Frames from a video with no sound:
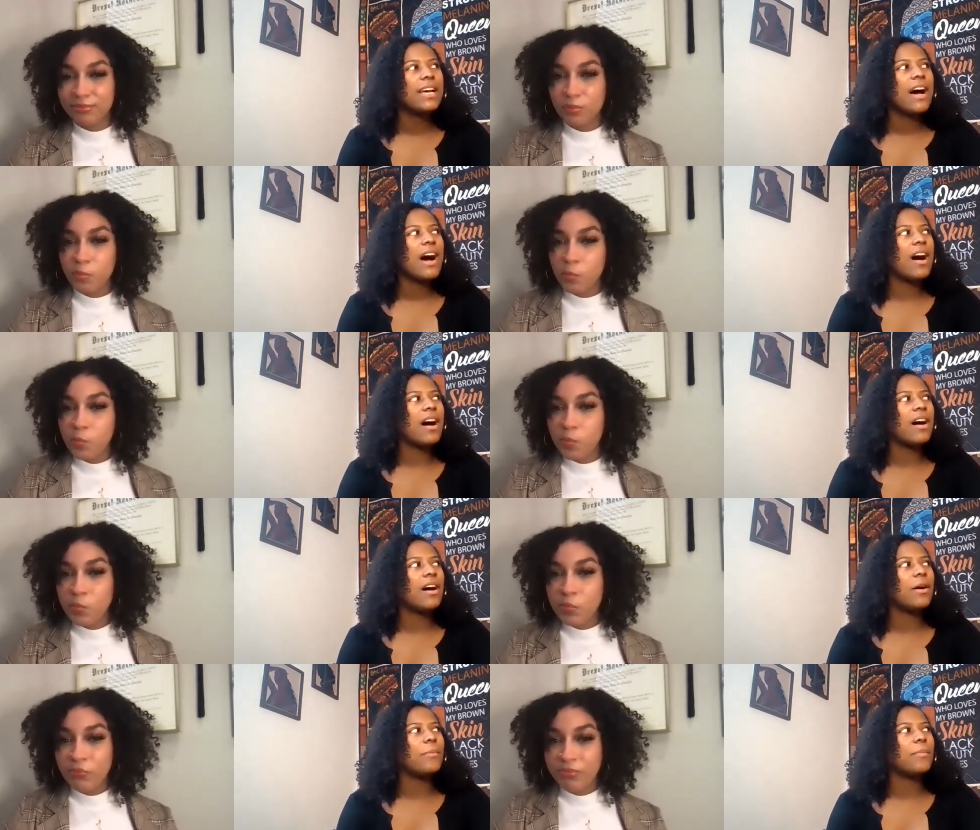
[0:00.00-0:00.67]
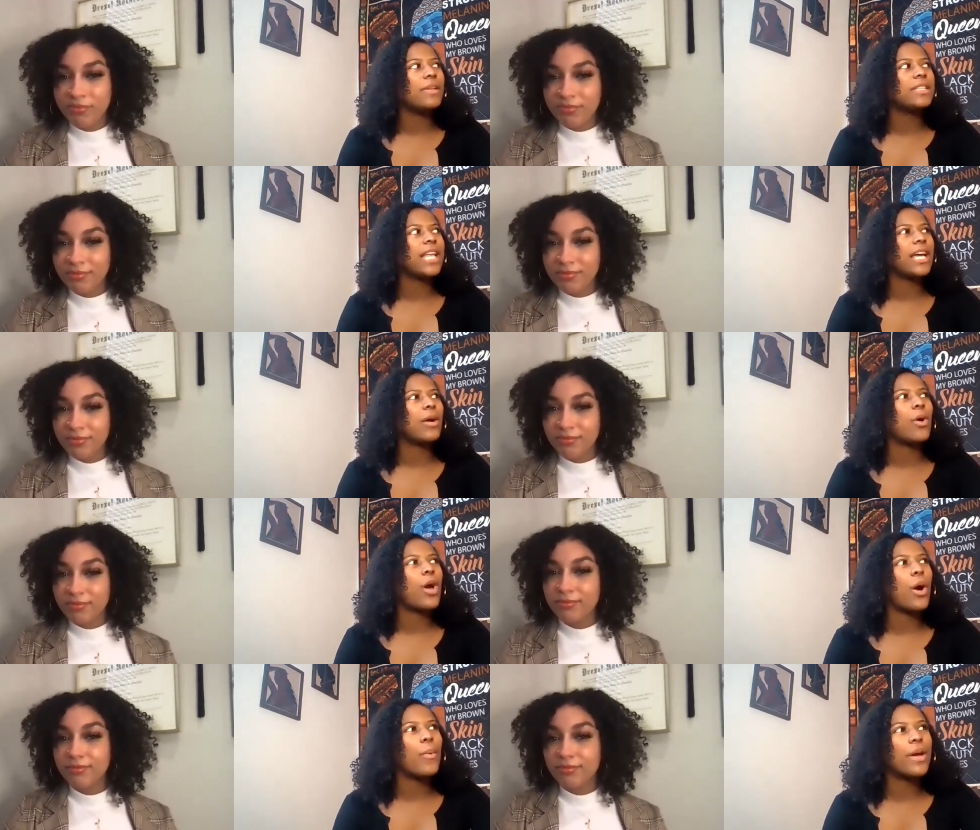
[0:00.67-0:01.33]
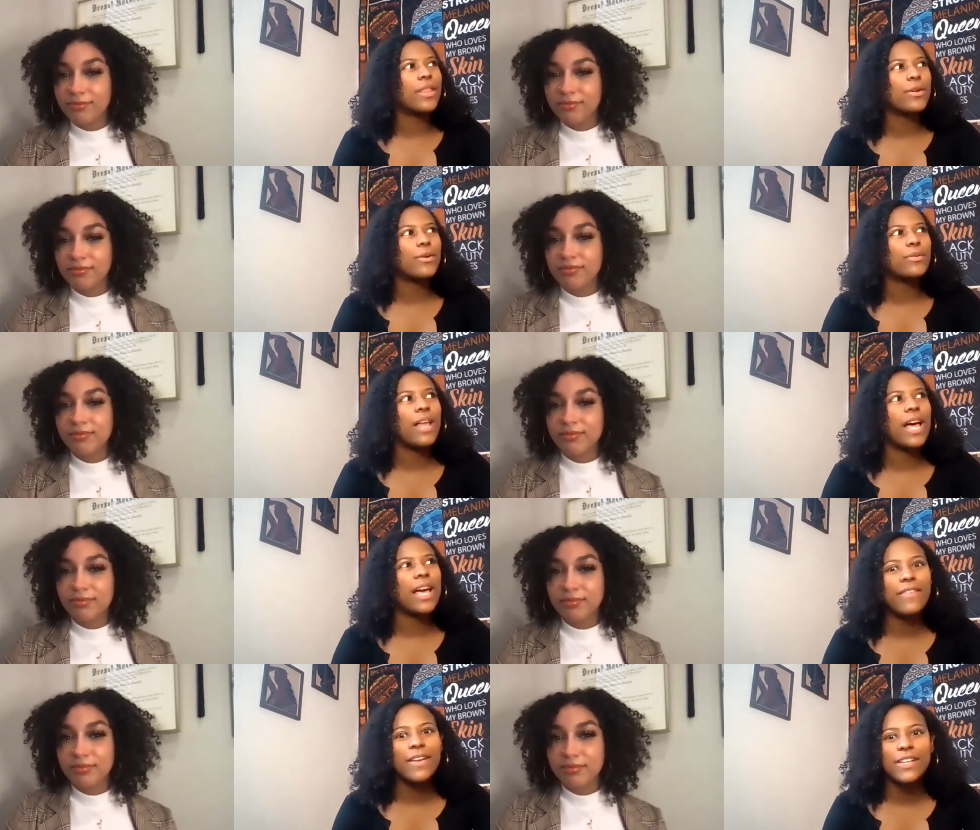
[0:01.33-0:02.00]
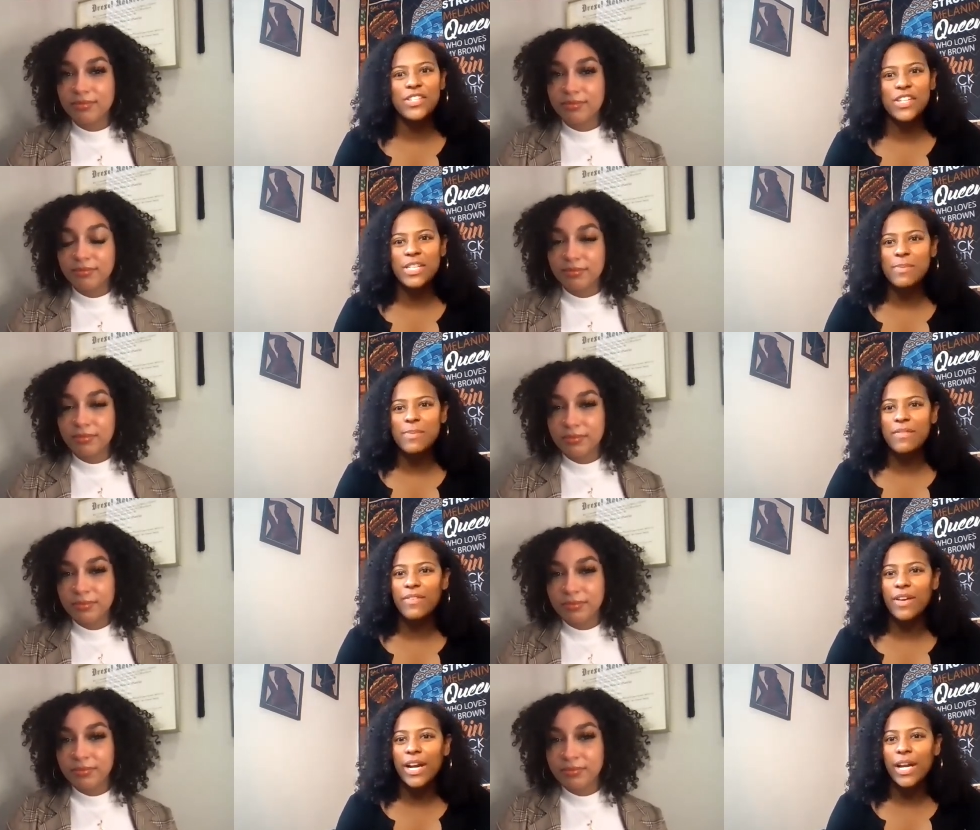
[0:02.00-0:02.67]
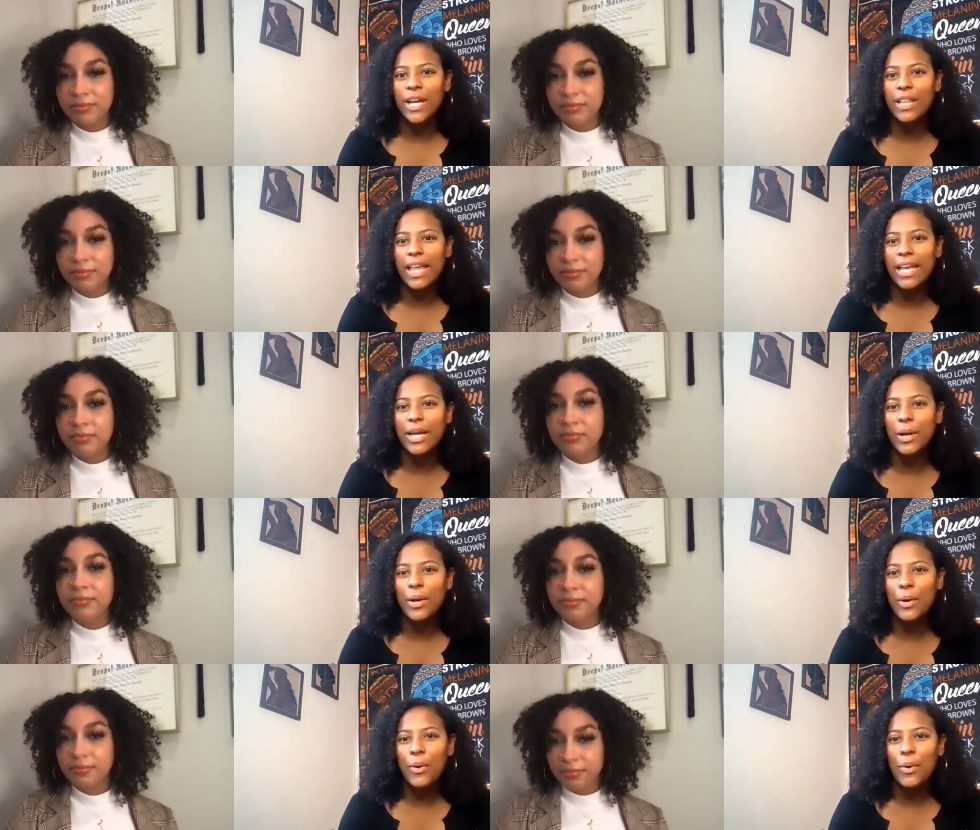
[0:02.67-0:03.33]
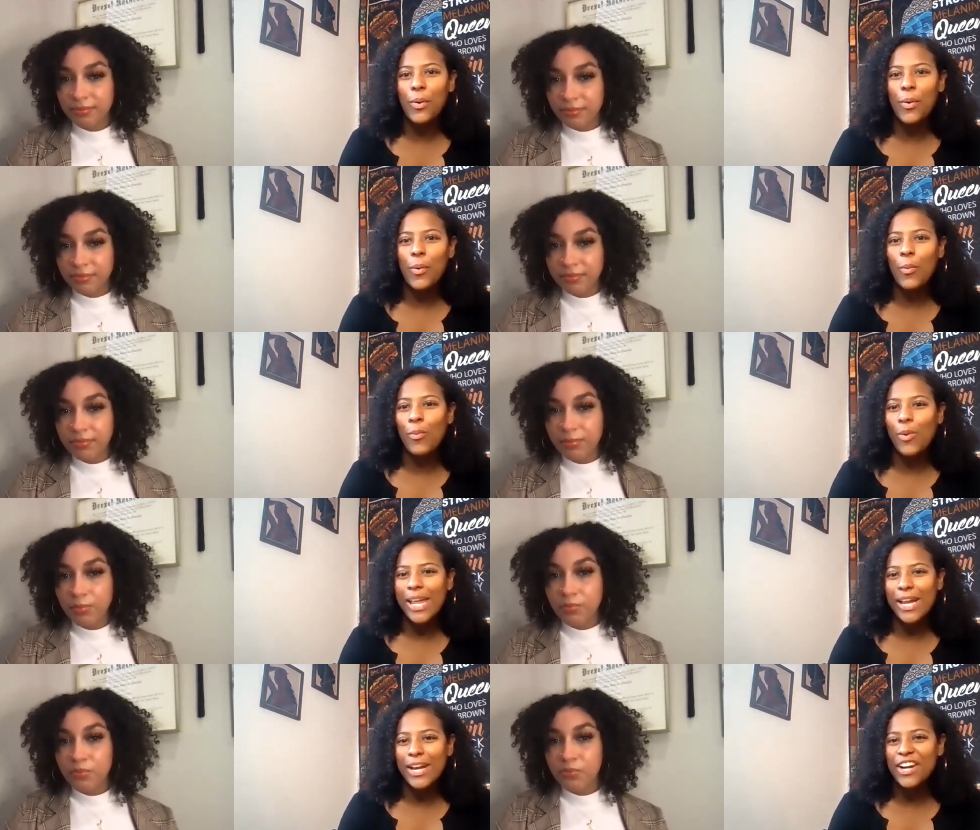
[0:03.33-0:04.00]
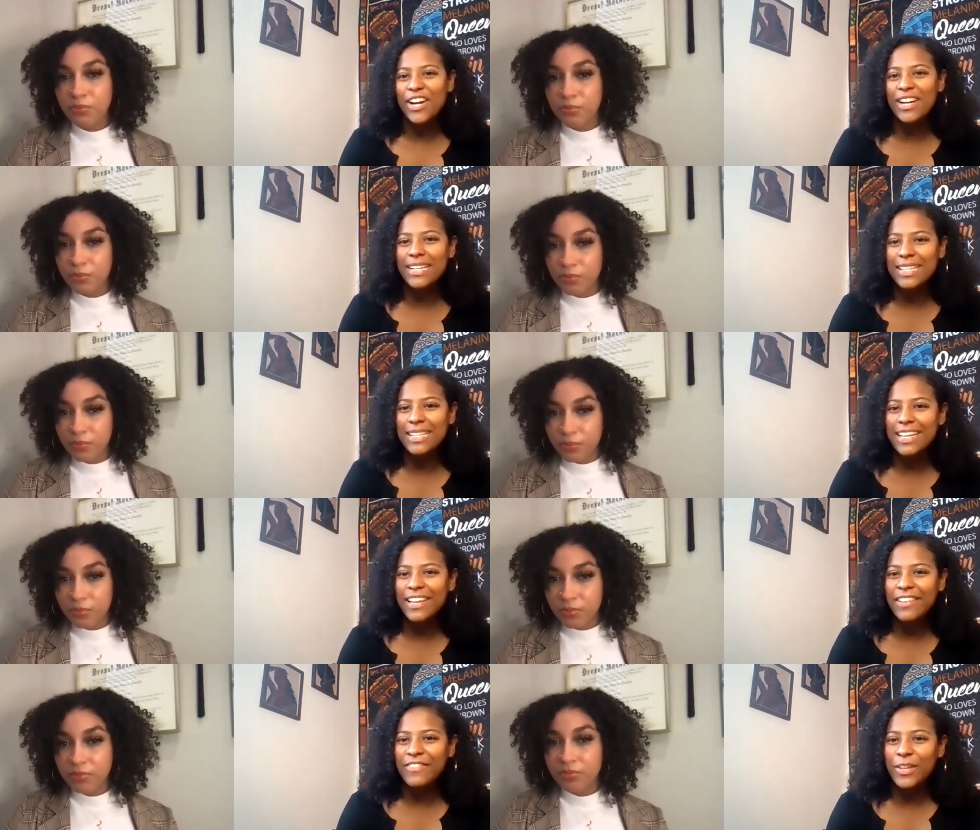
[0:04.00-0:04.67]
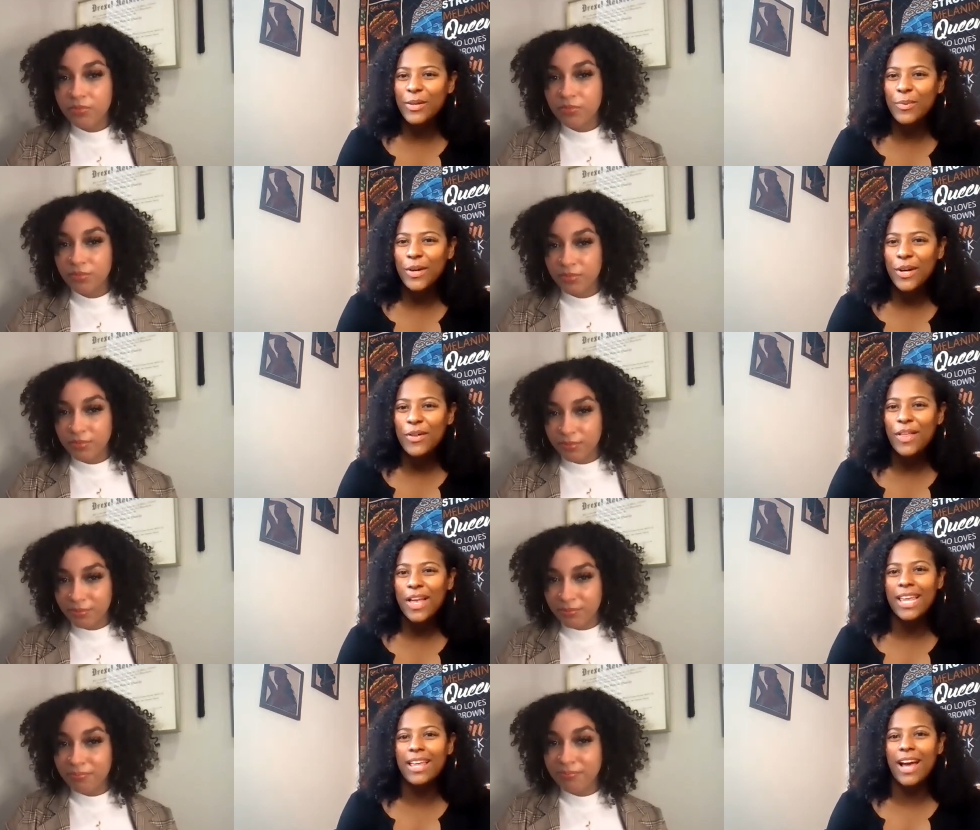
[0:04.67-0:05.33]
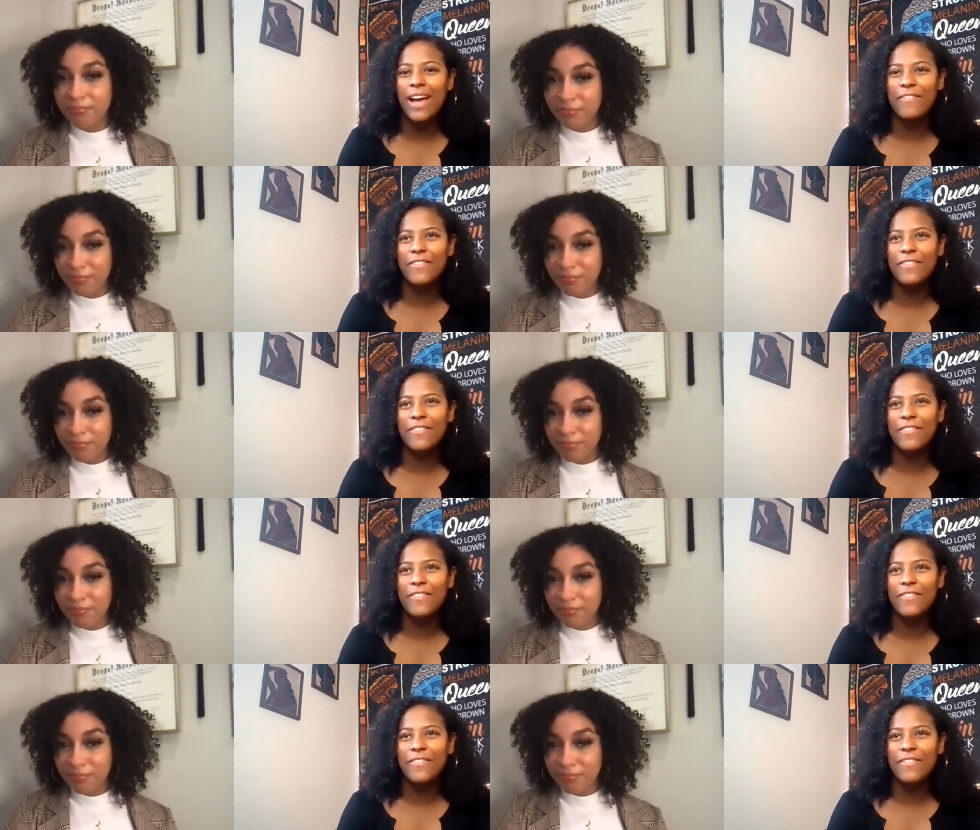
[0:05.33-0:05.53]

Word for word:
Speaker 1: um, like going through life has just been very like weird, if you will. Mm-hmm.